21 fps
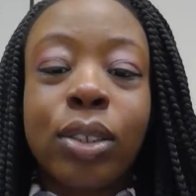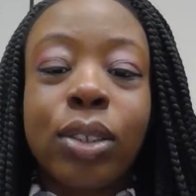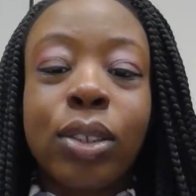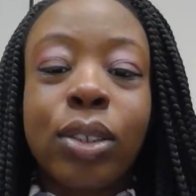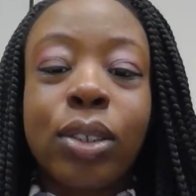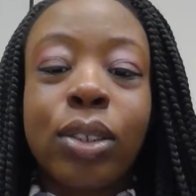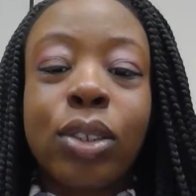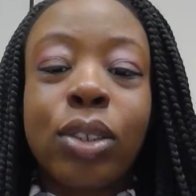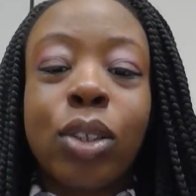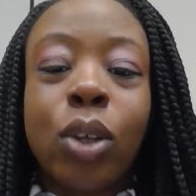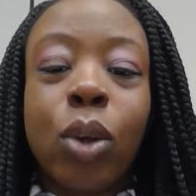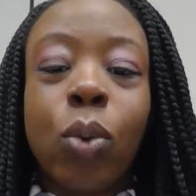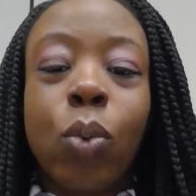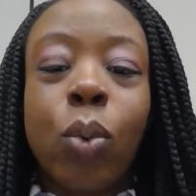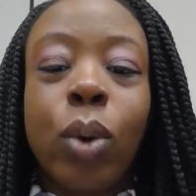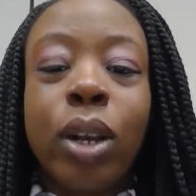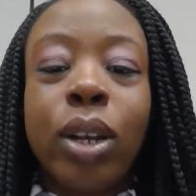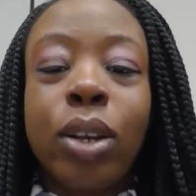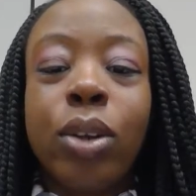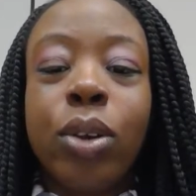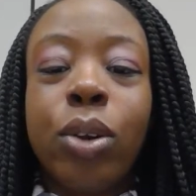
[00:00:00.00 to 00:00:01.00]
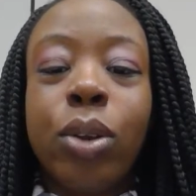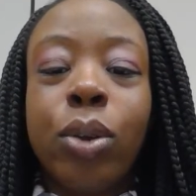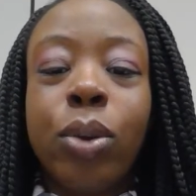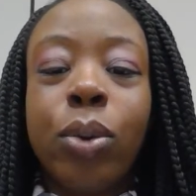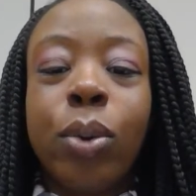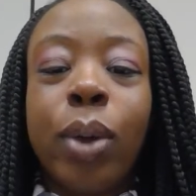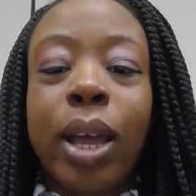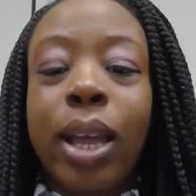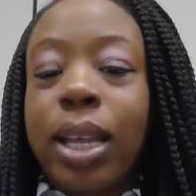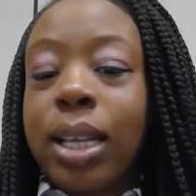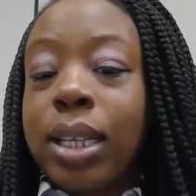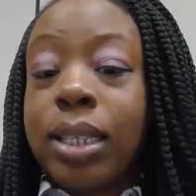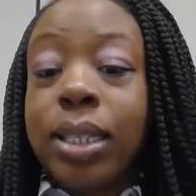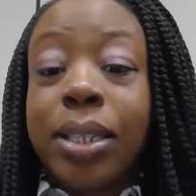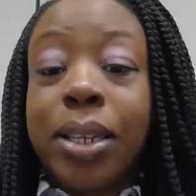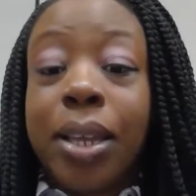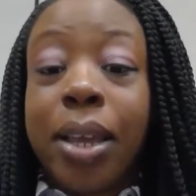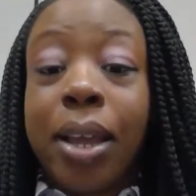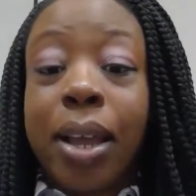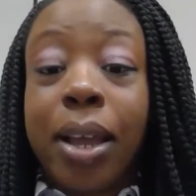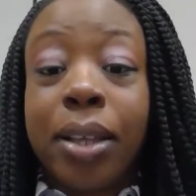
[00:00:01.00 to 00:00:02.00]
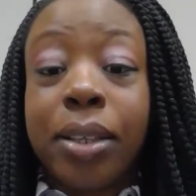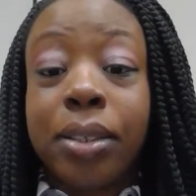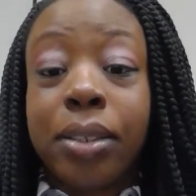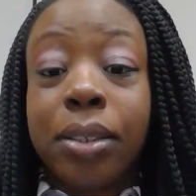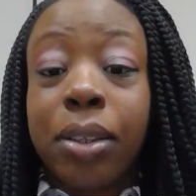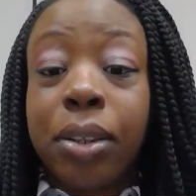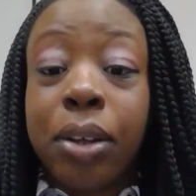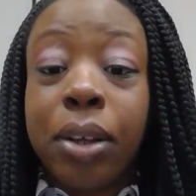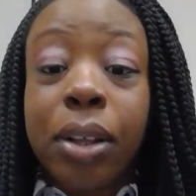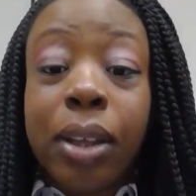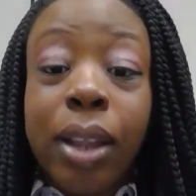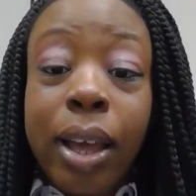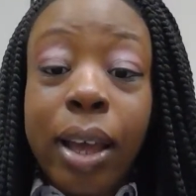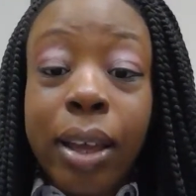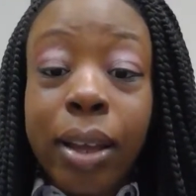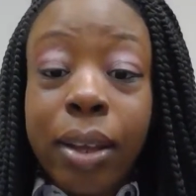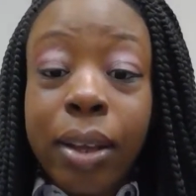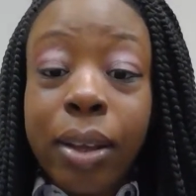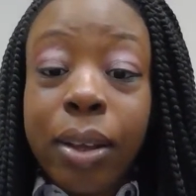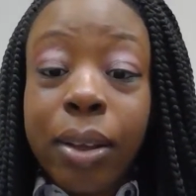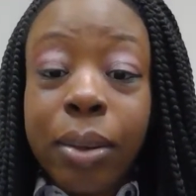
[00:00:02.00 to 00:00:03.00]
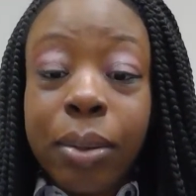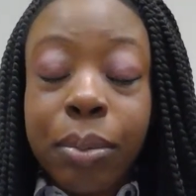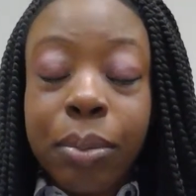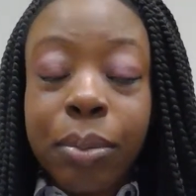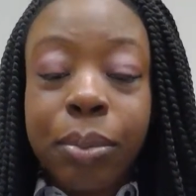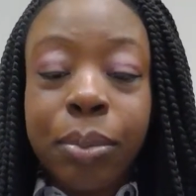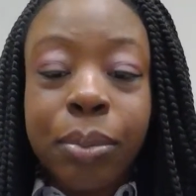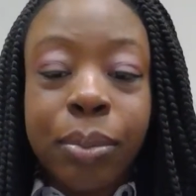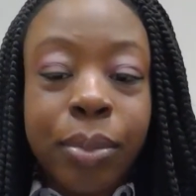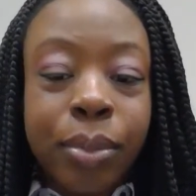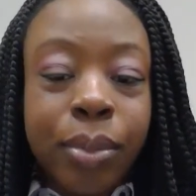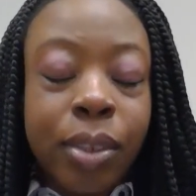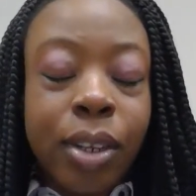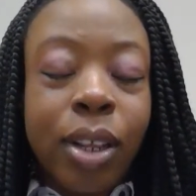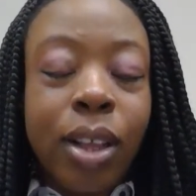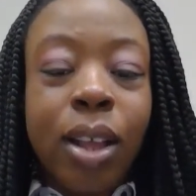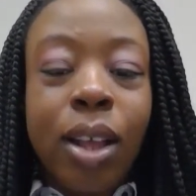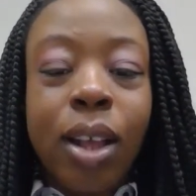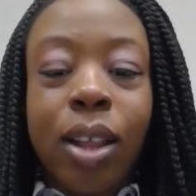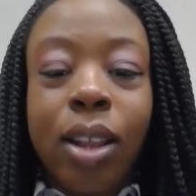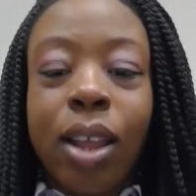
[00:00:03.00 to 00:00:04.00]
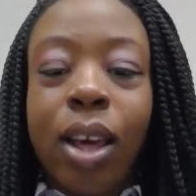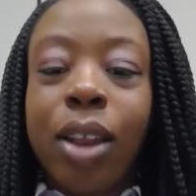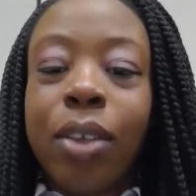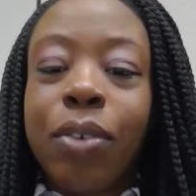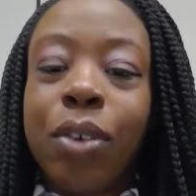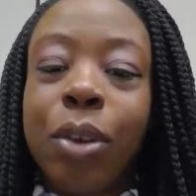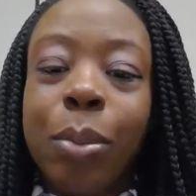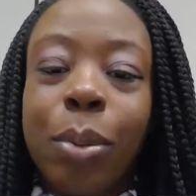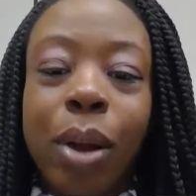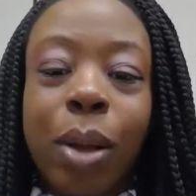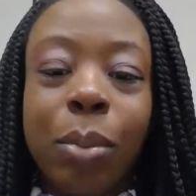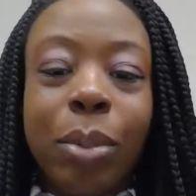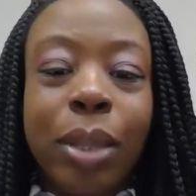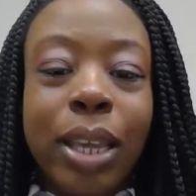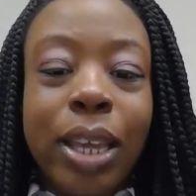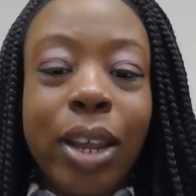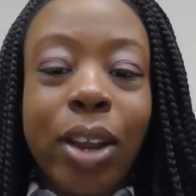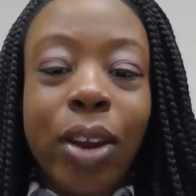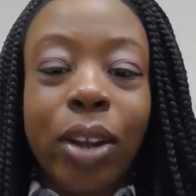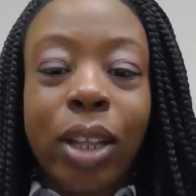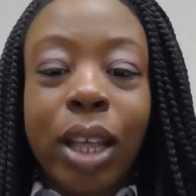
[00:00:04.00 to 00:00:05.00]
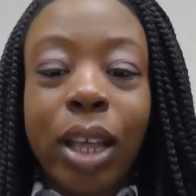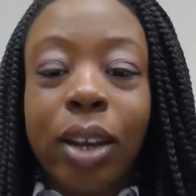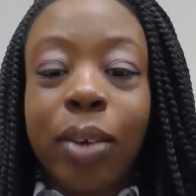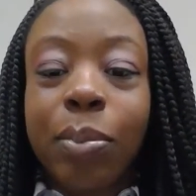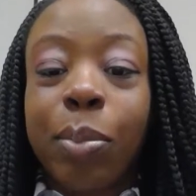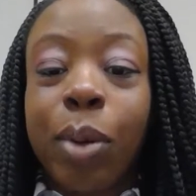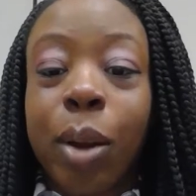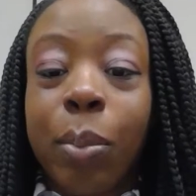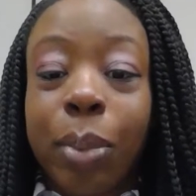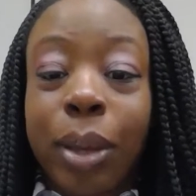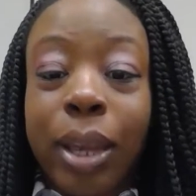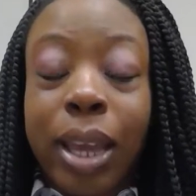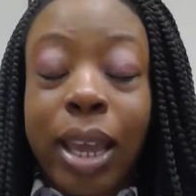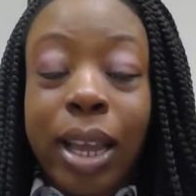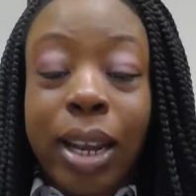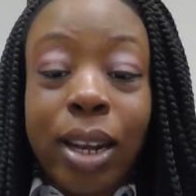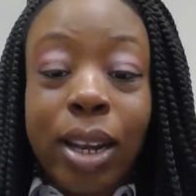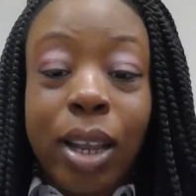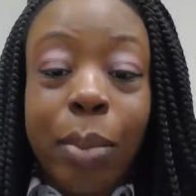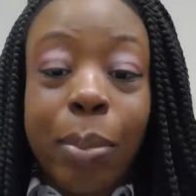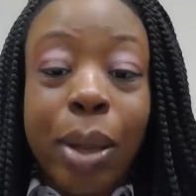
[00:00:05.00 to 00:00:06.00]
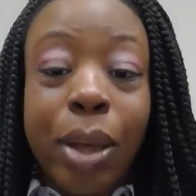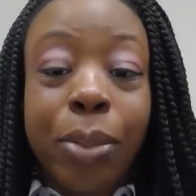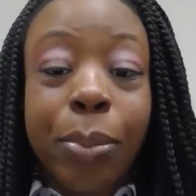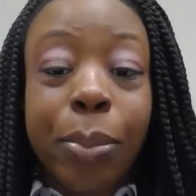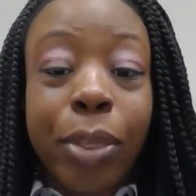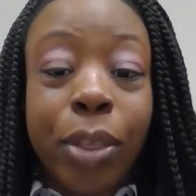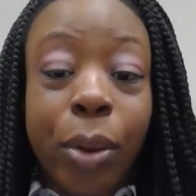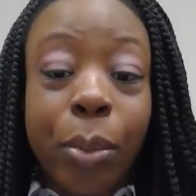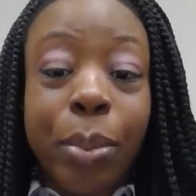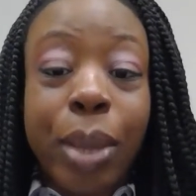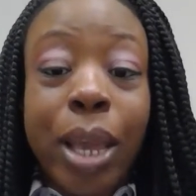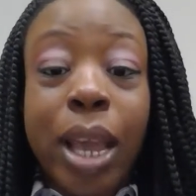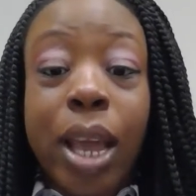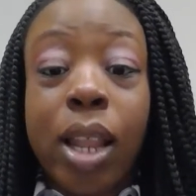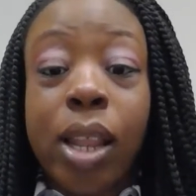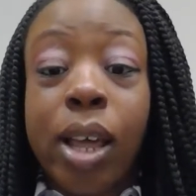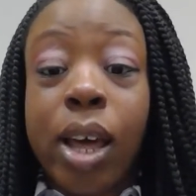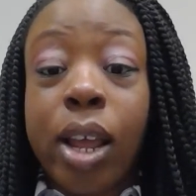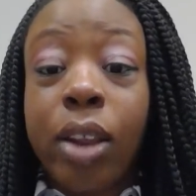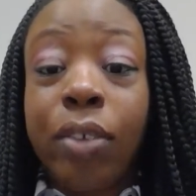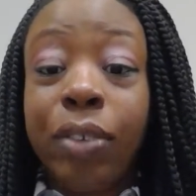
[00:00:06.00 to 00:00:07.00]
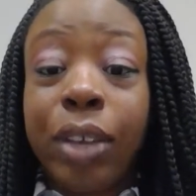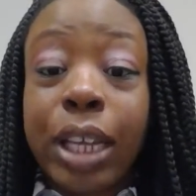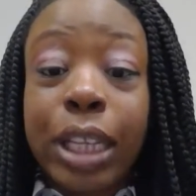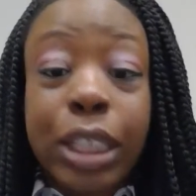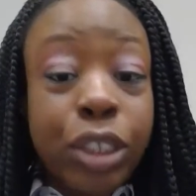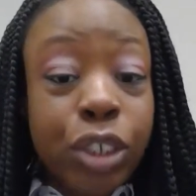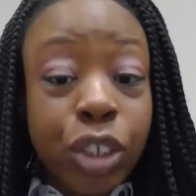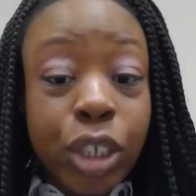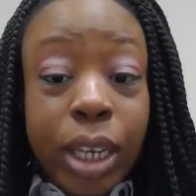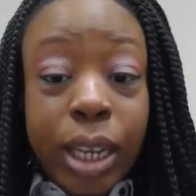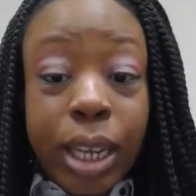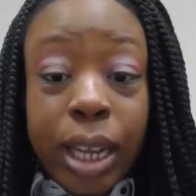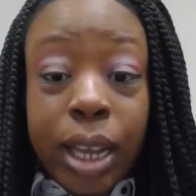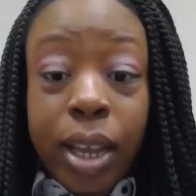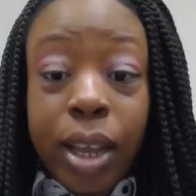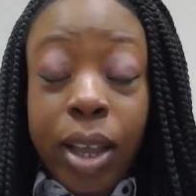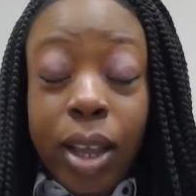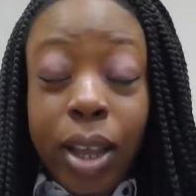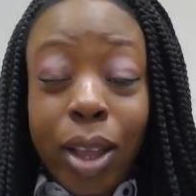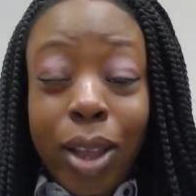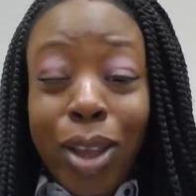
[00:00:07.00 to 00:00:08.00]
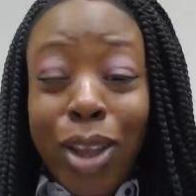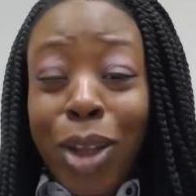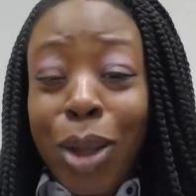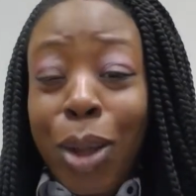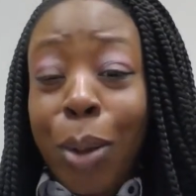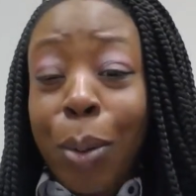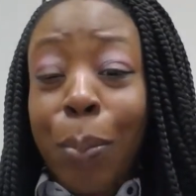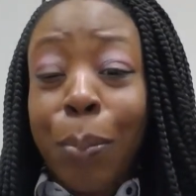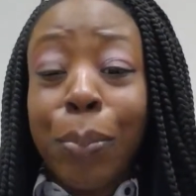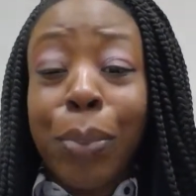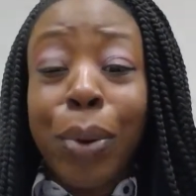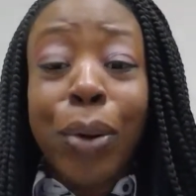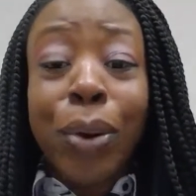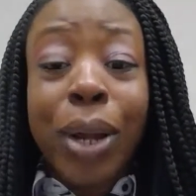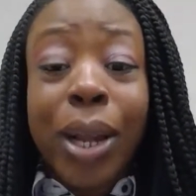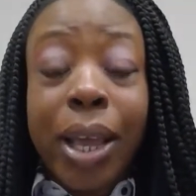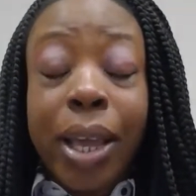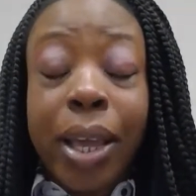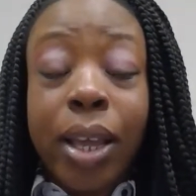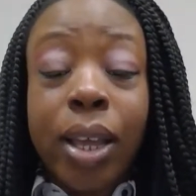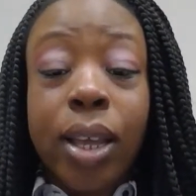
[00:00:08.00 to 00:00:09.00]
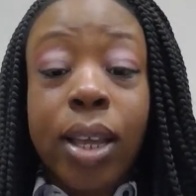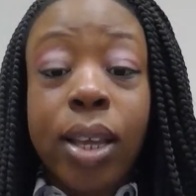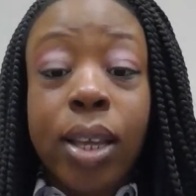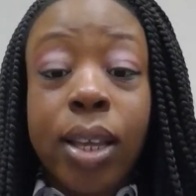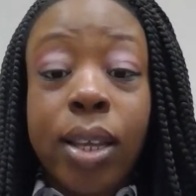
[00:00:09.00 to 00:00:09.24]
So what do STIs look like? A lot of you probably hear a lot of propaganda about there being a lot of itching, burning,